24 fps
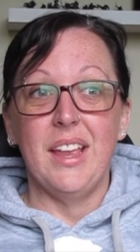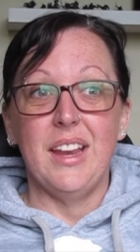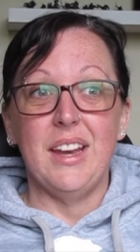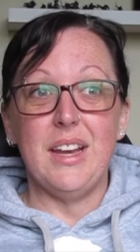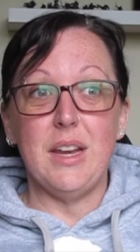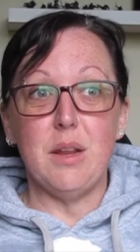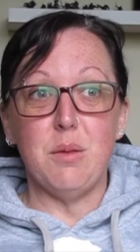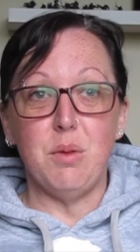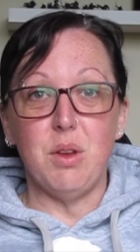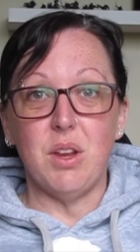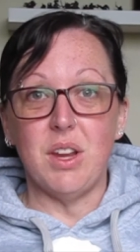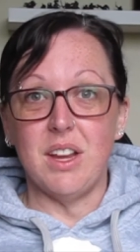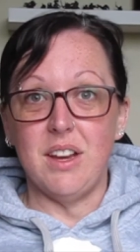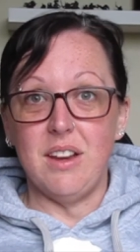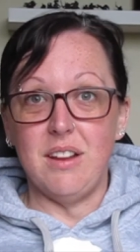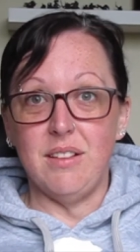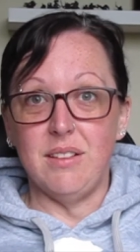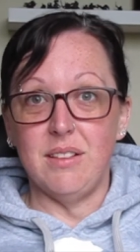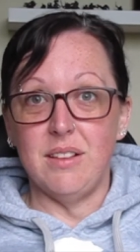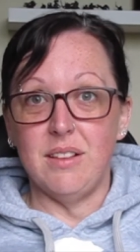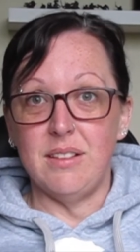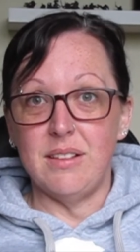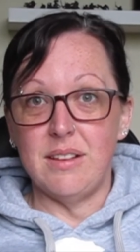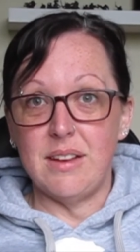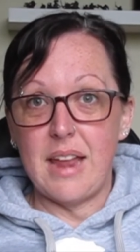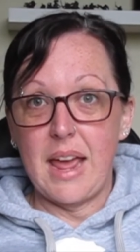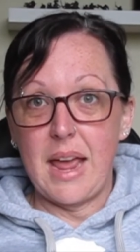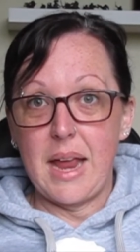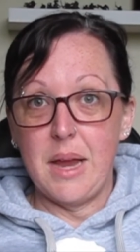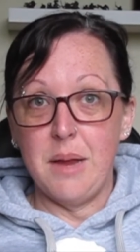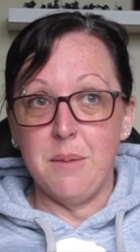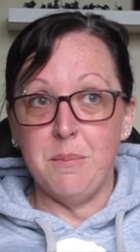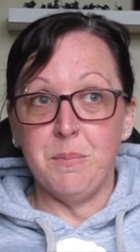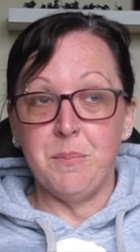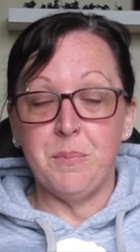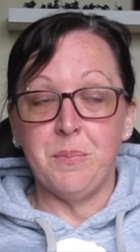Nebuchadnezzar's
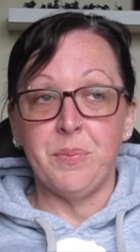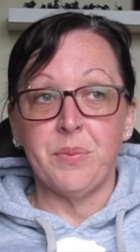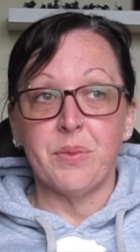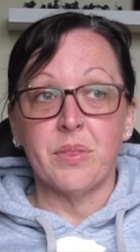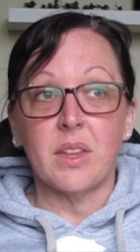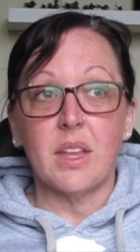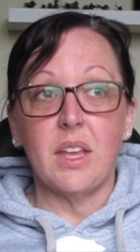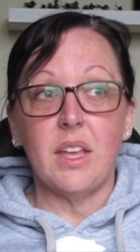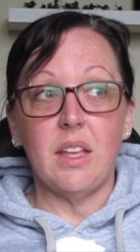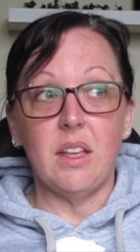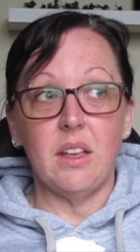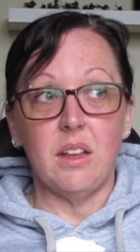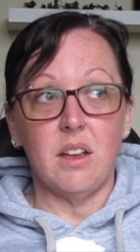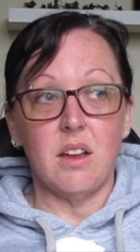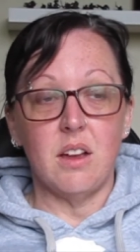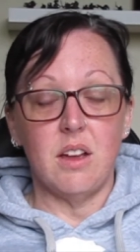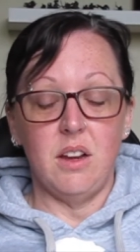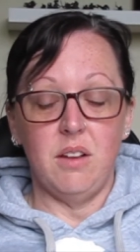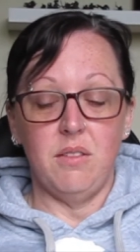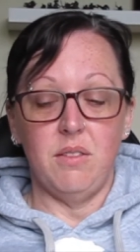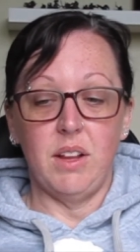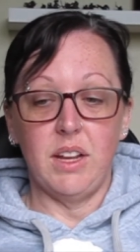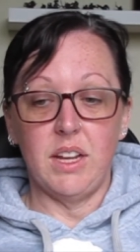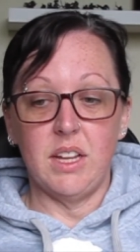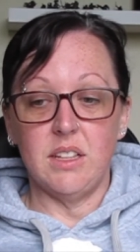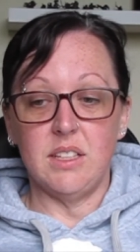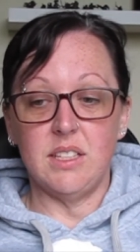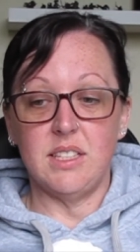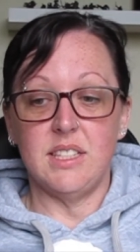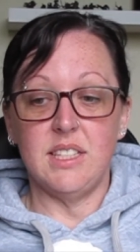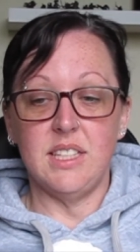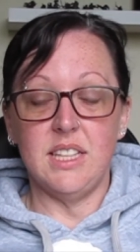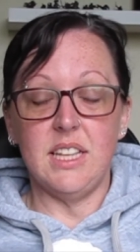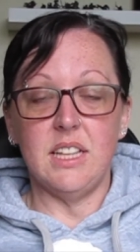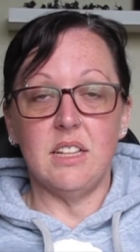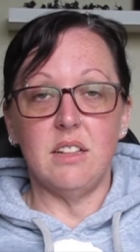name, kind of like a
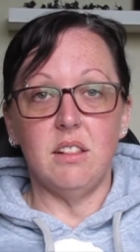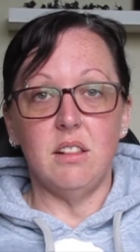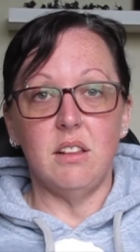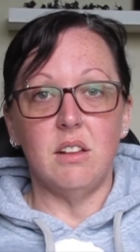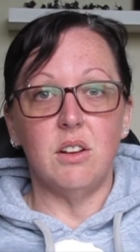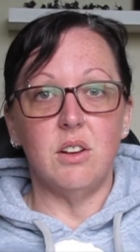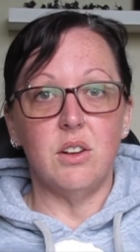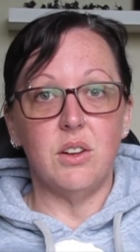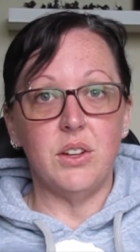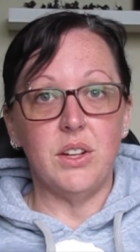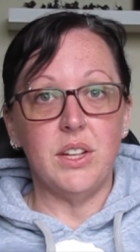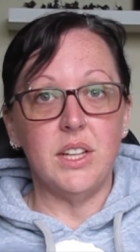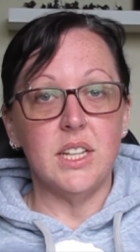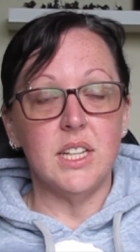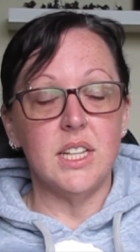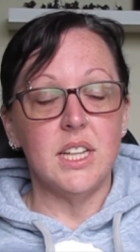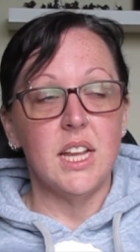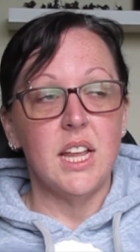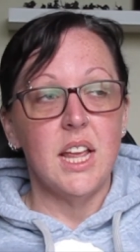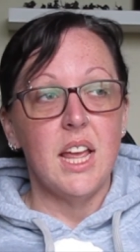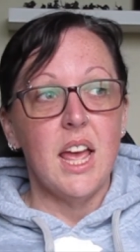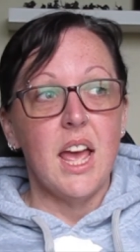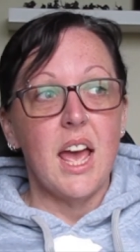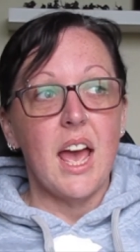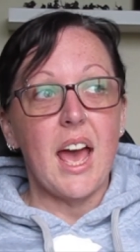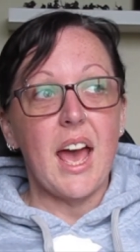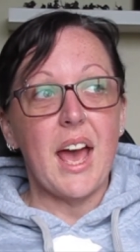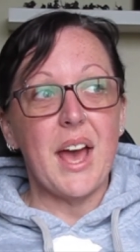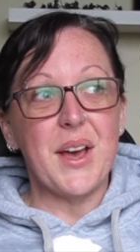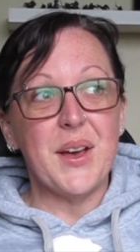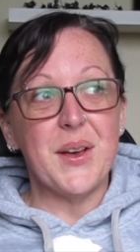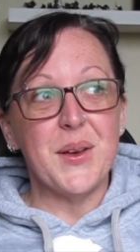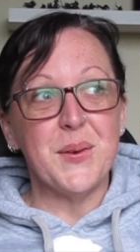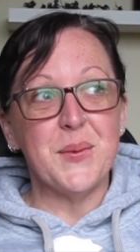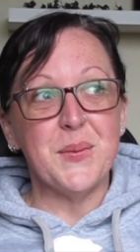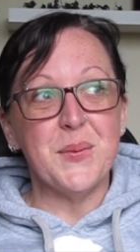seal on it.
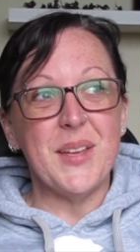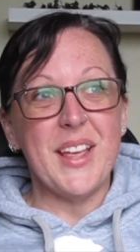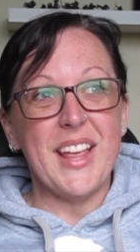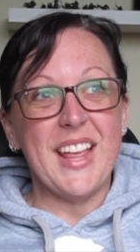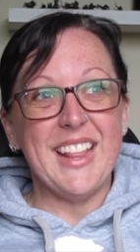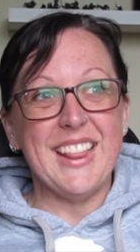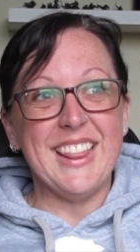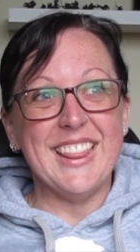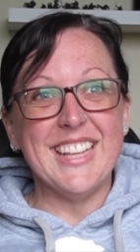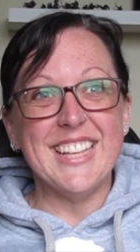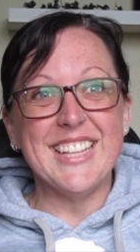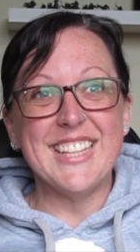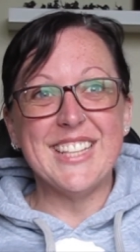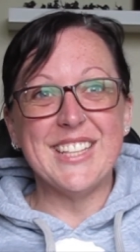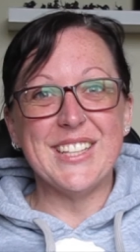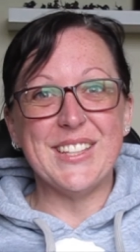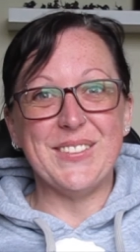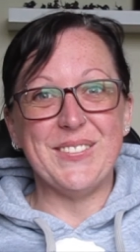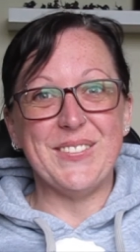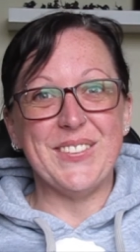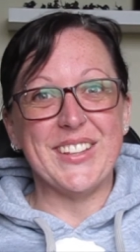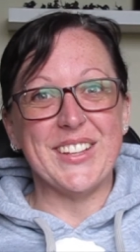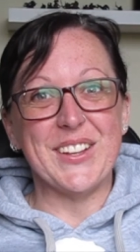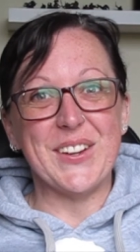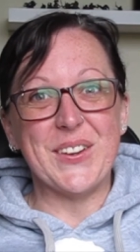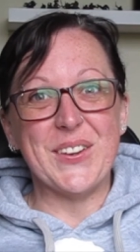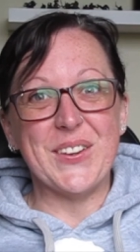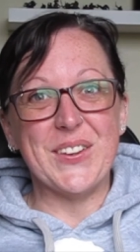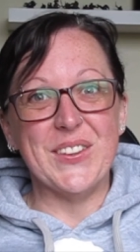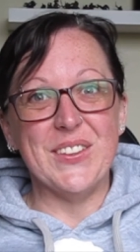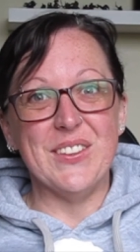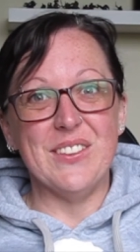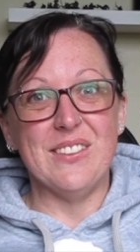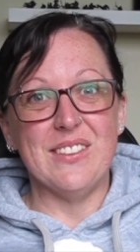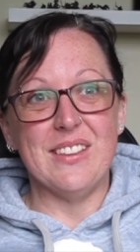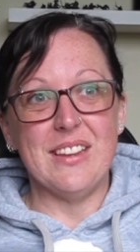Um, and this is
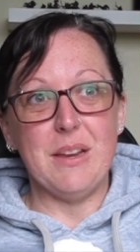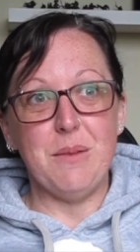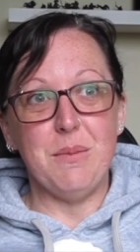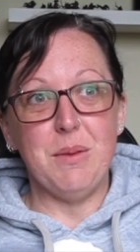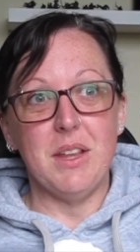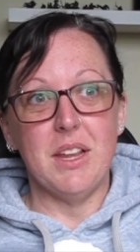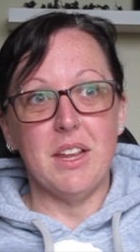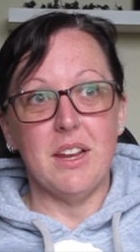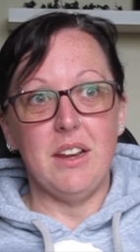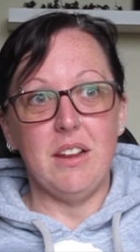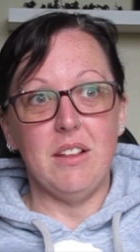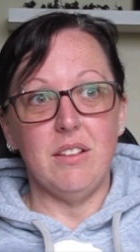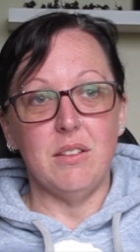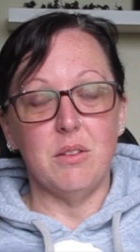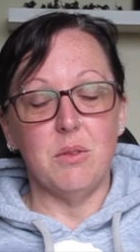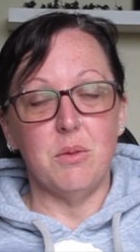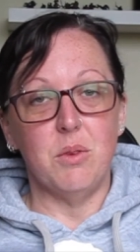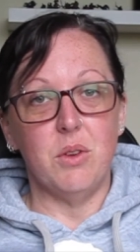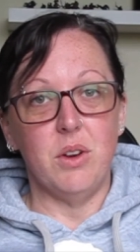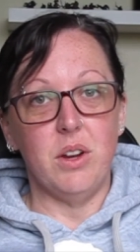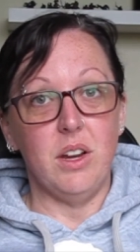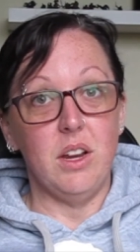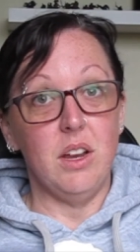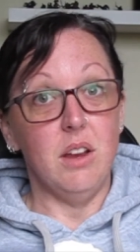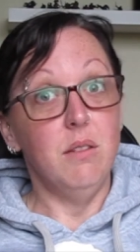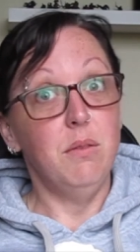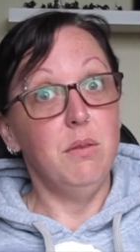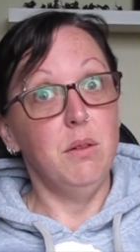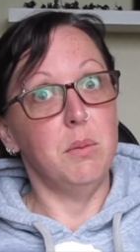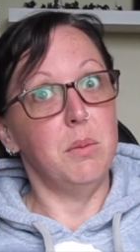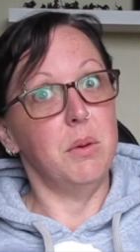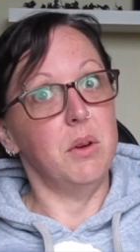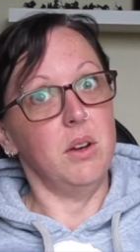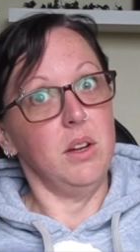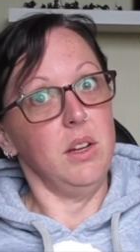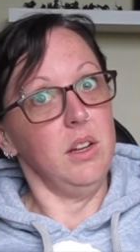because Nebuchadnezzar wanted
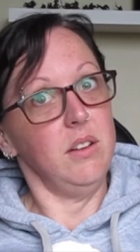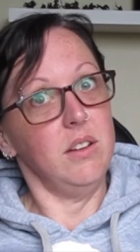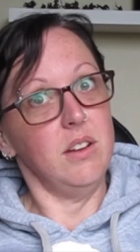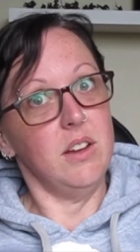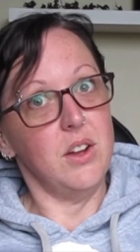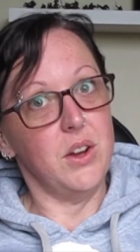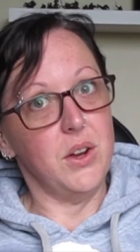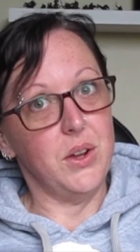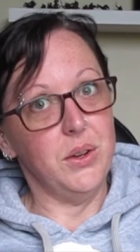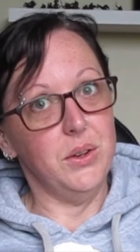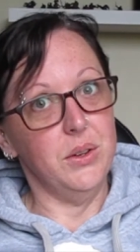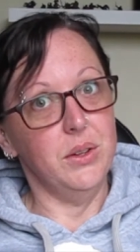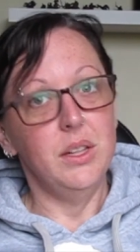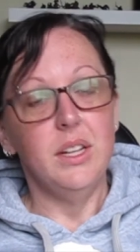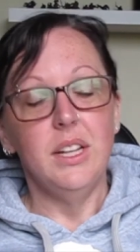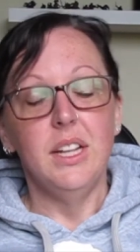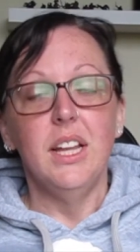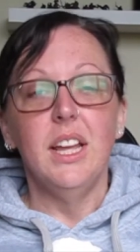everybody to know